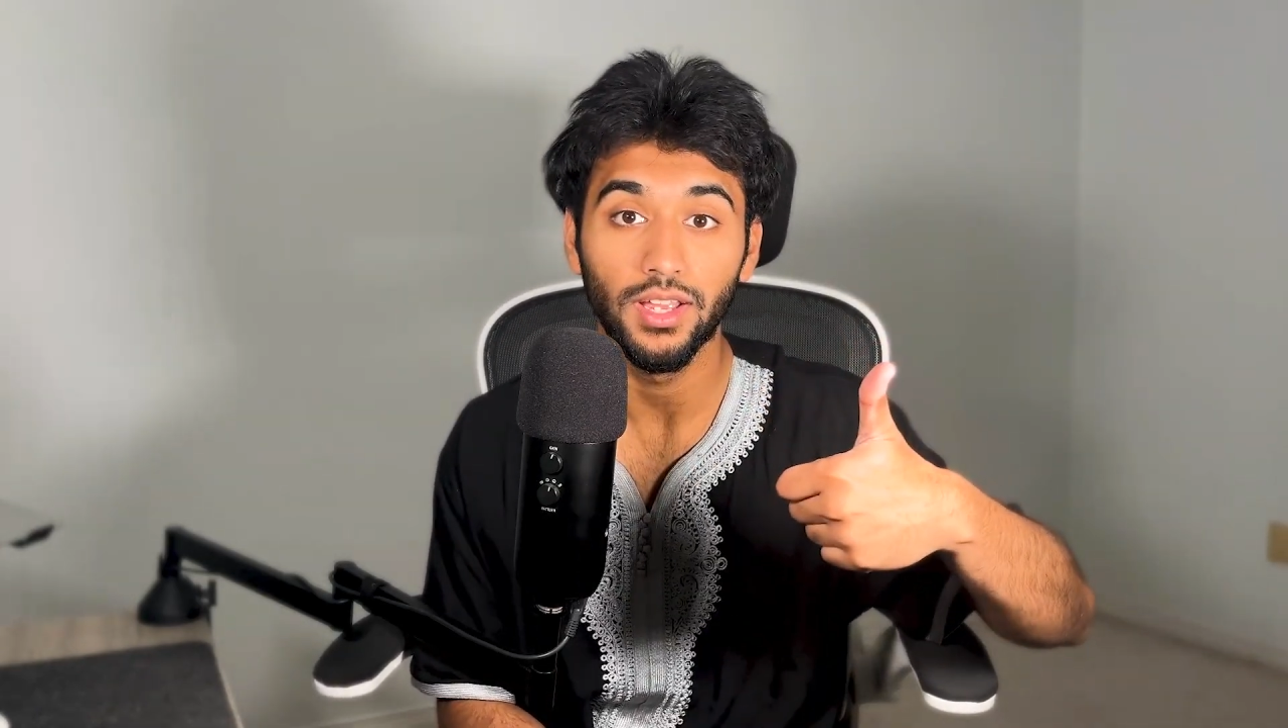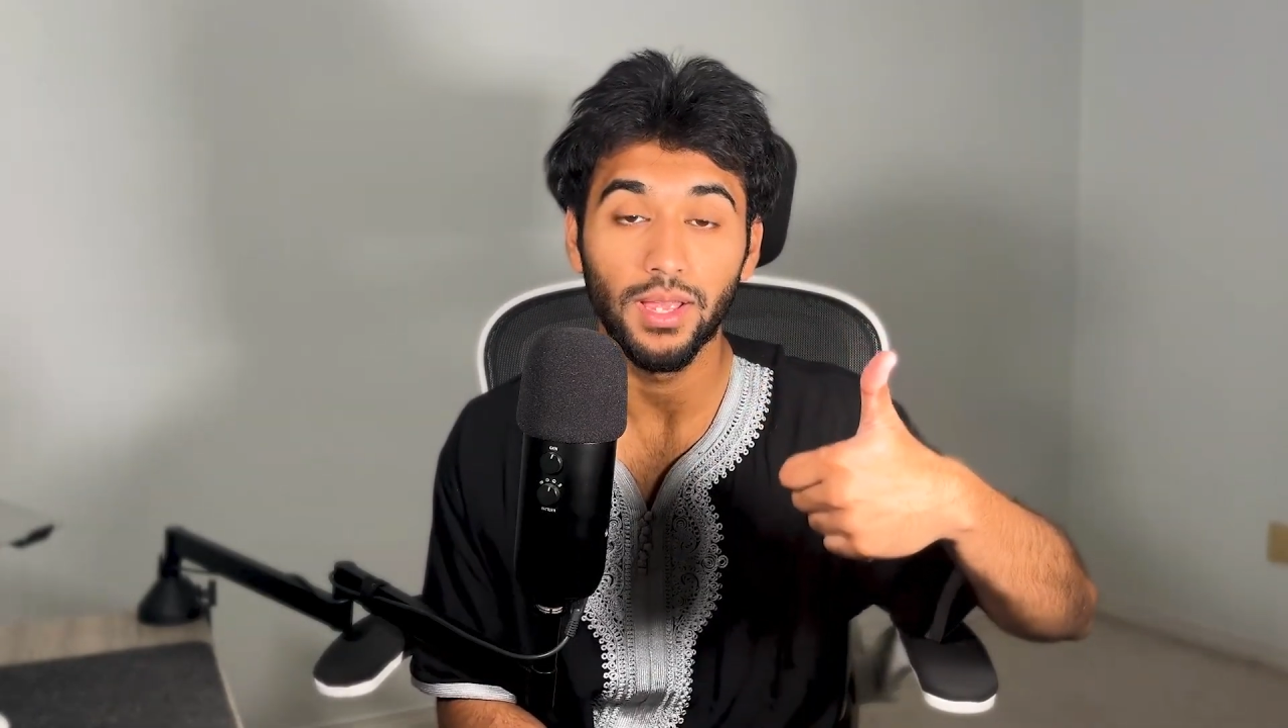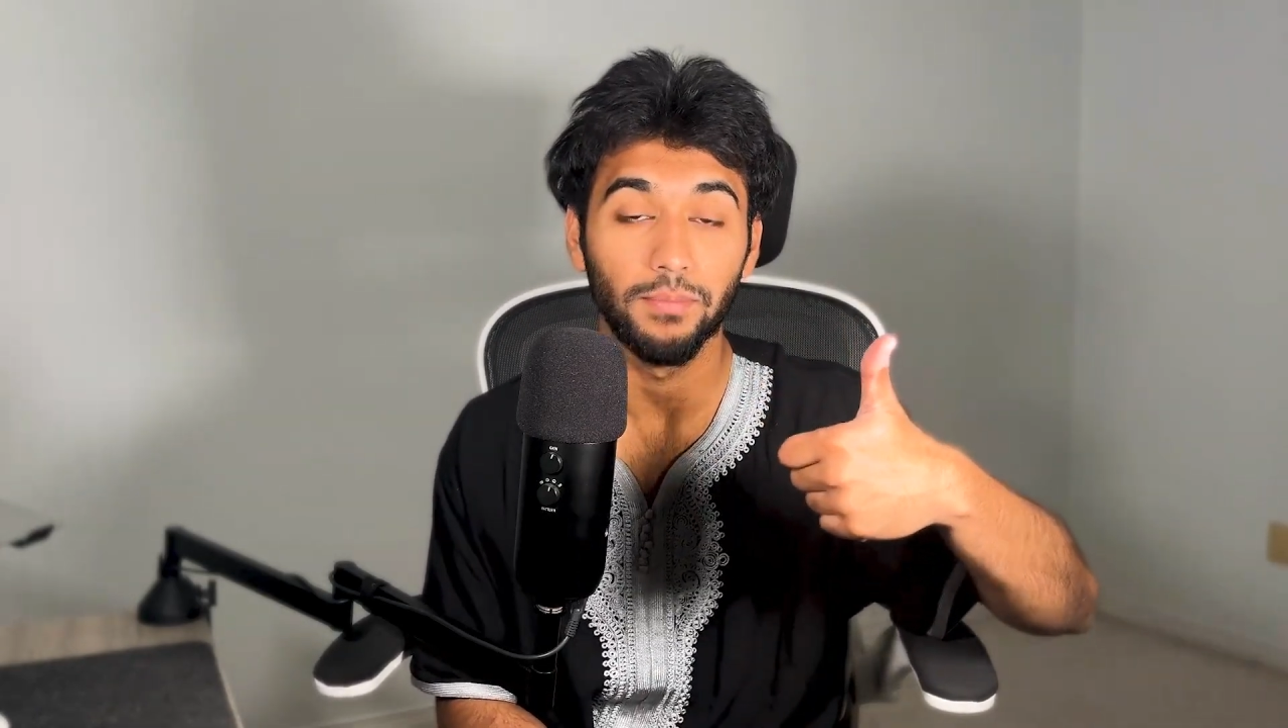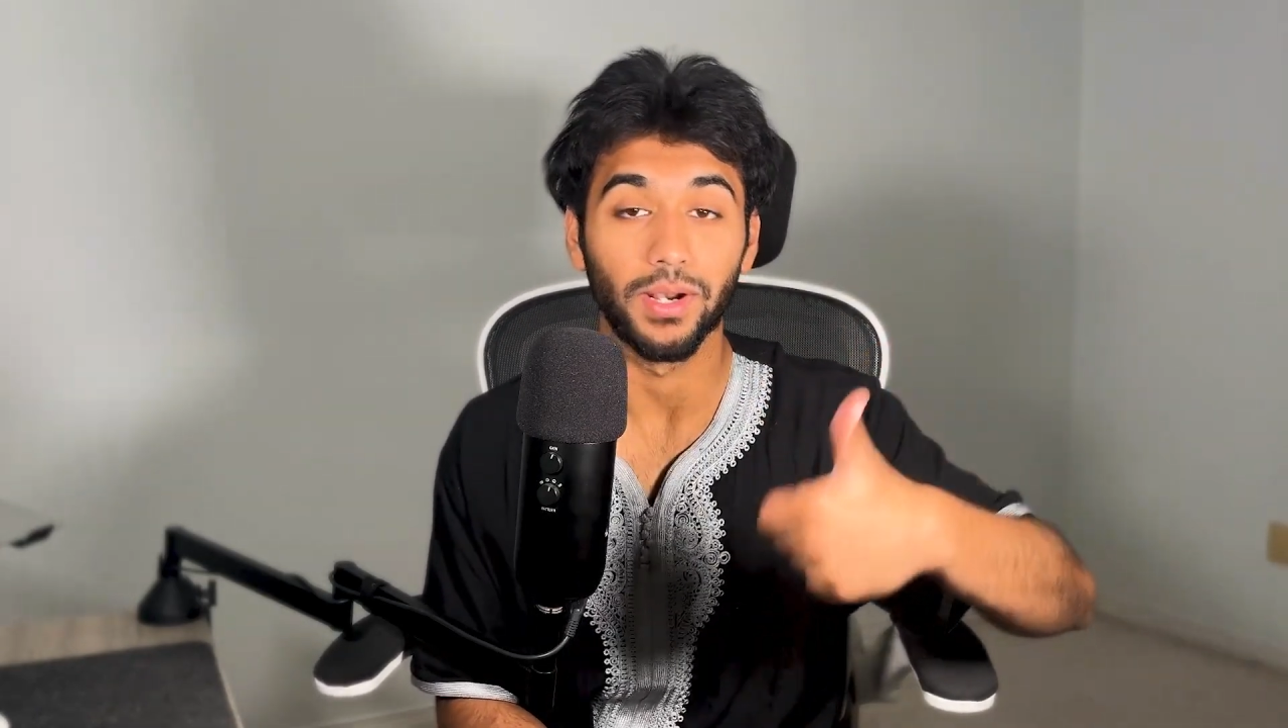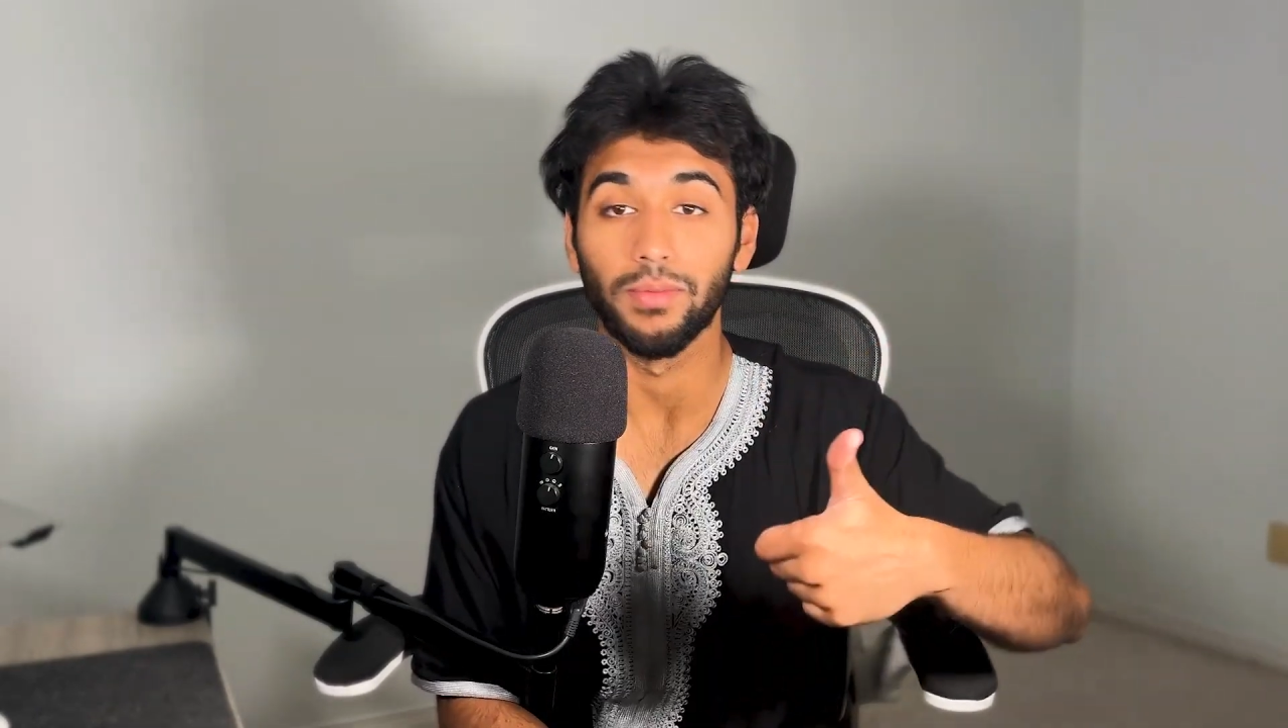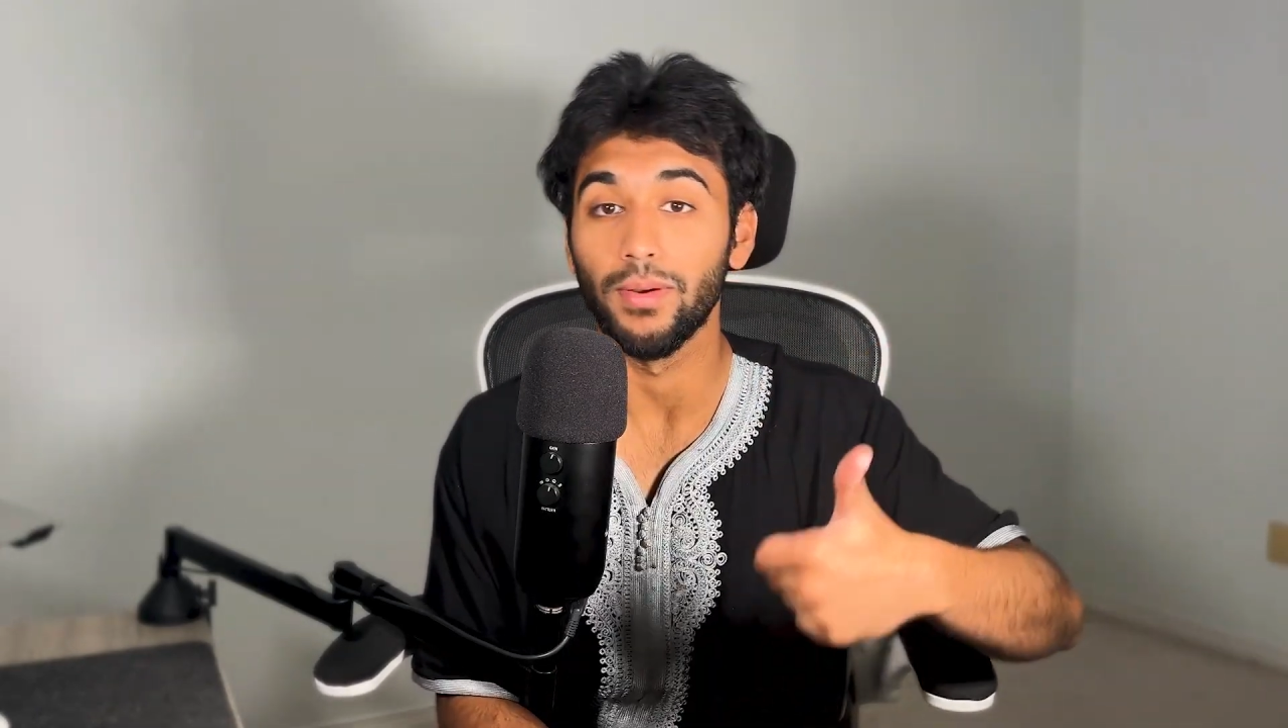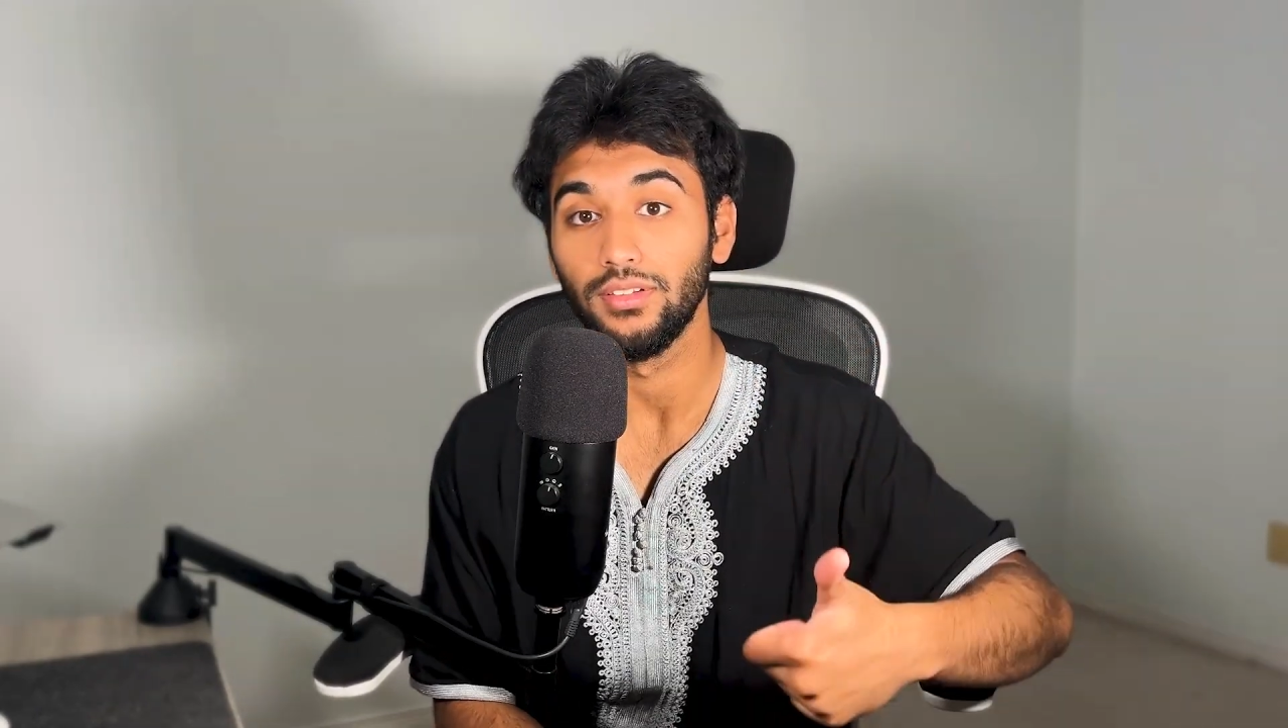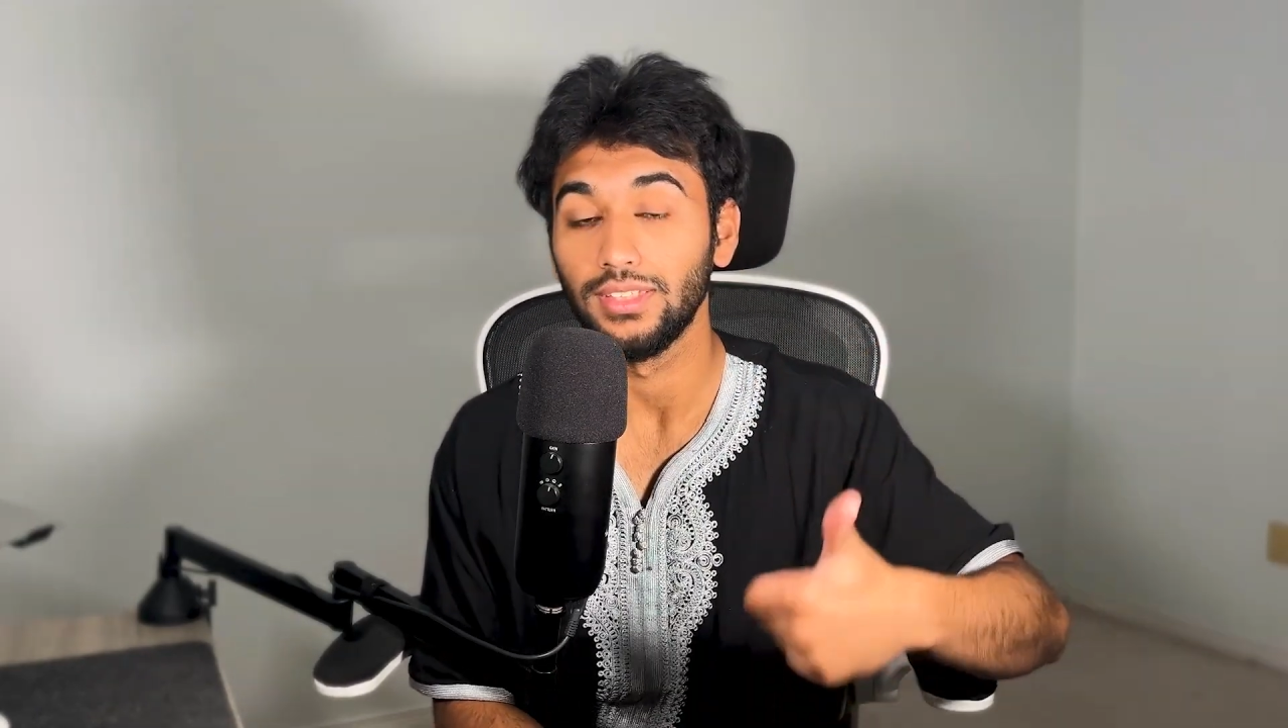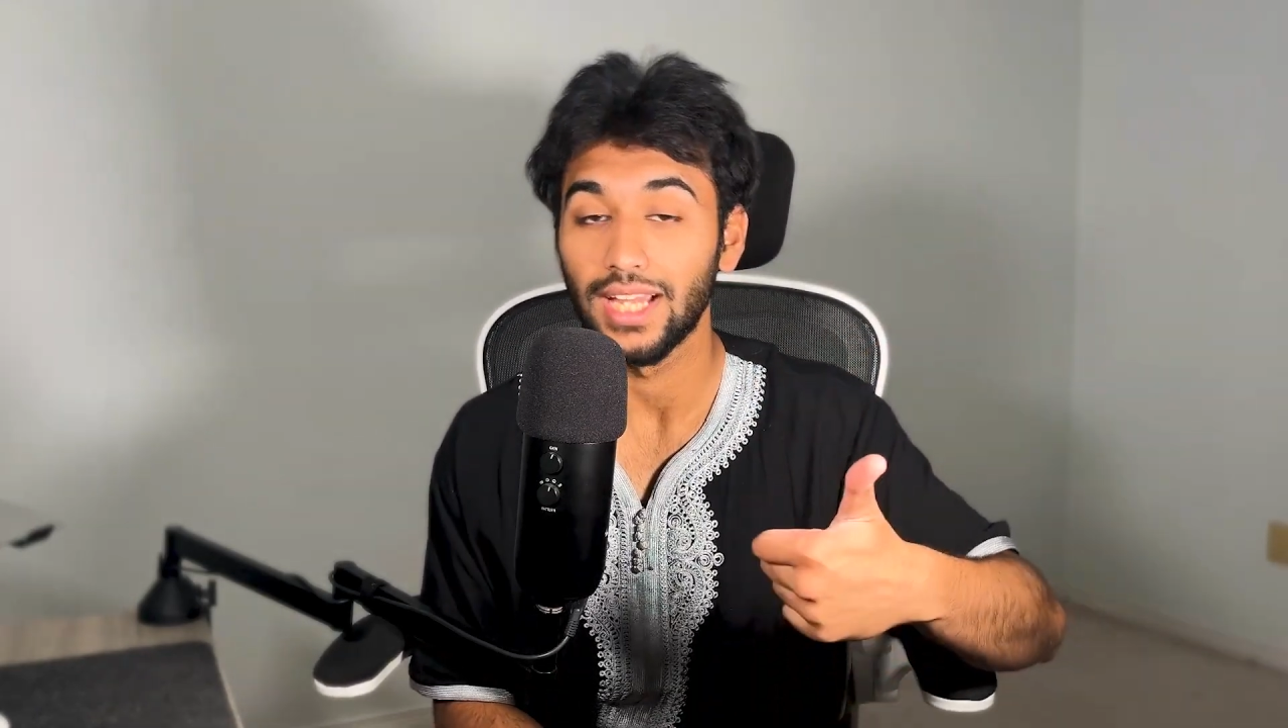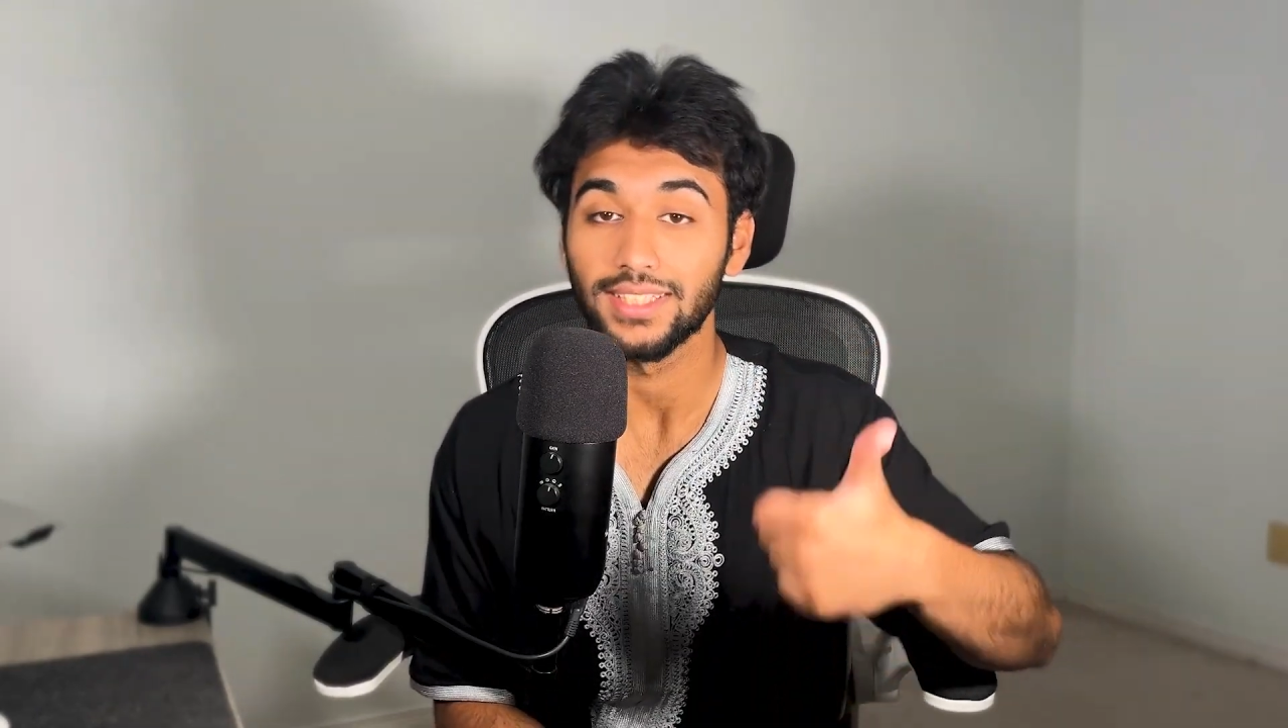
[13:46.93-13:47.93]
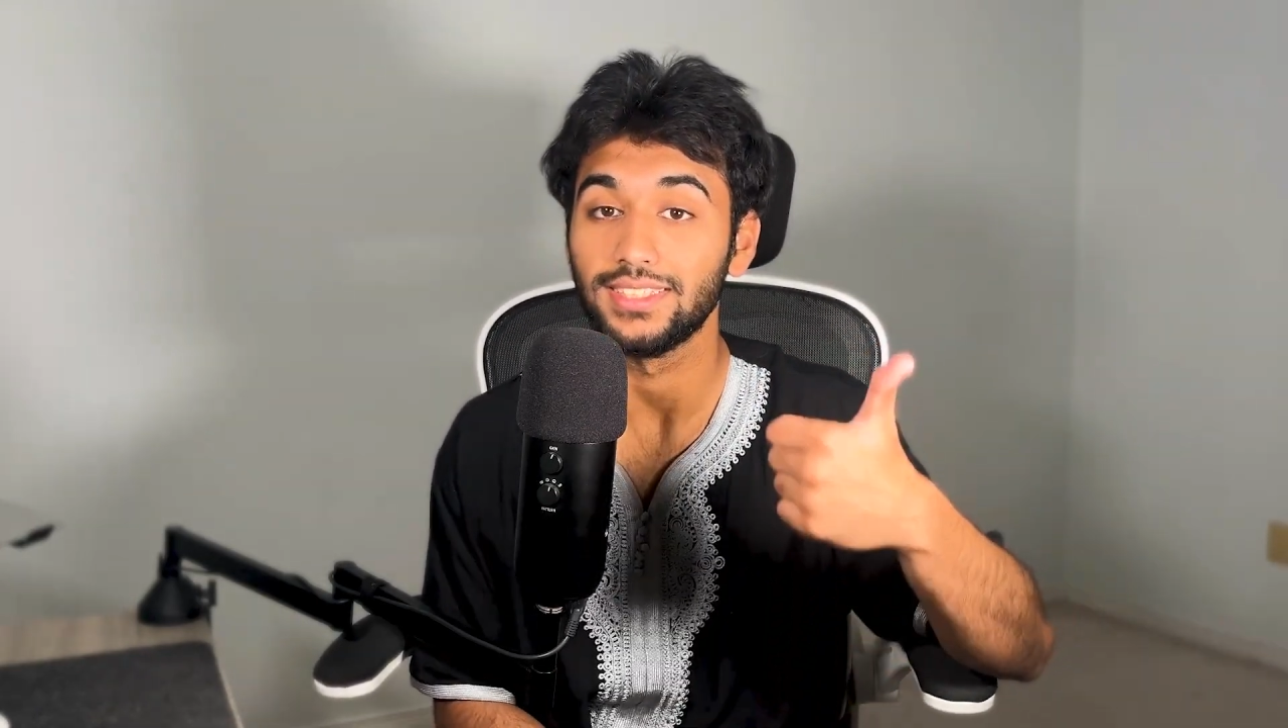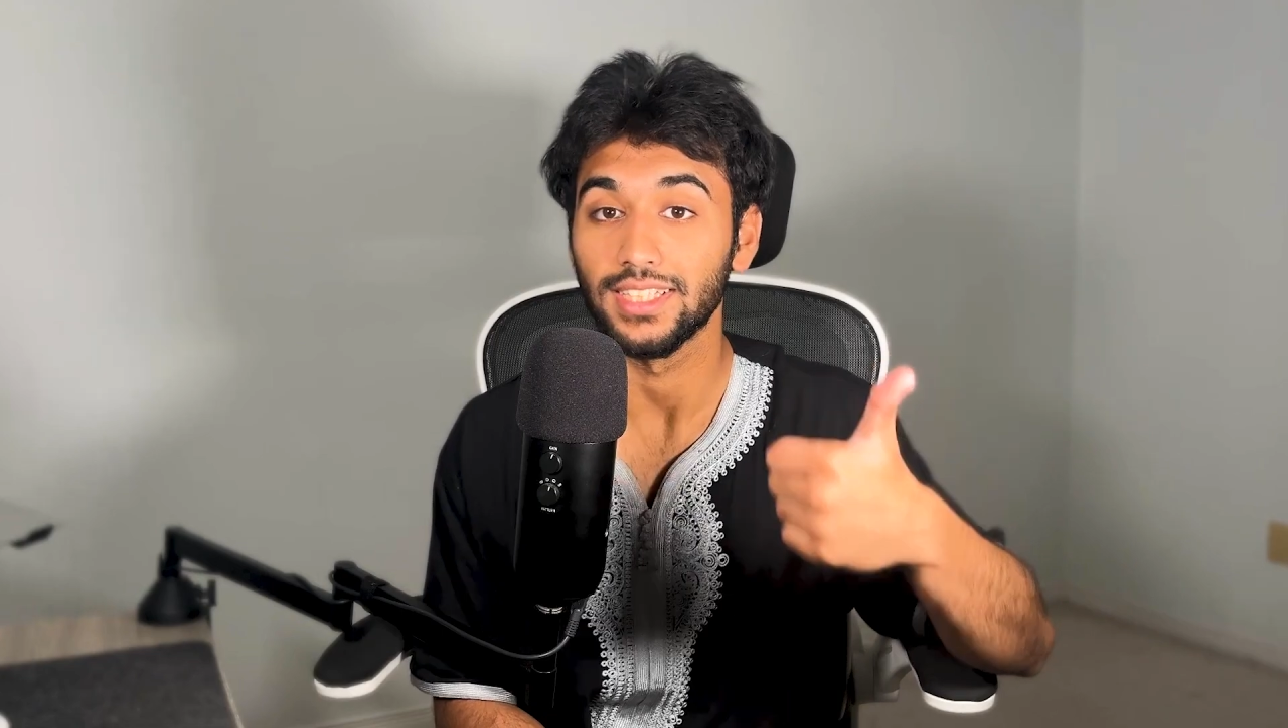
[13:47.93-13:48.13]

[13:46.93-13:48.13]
but remember, that's the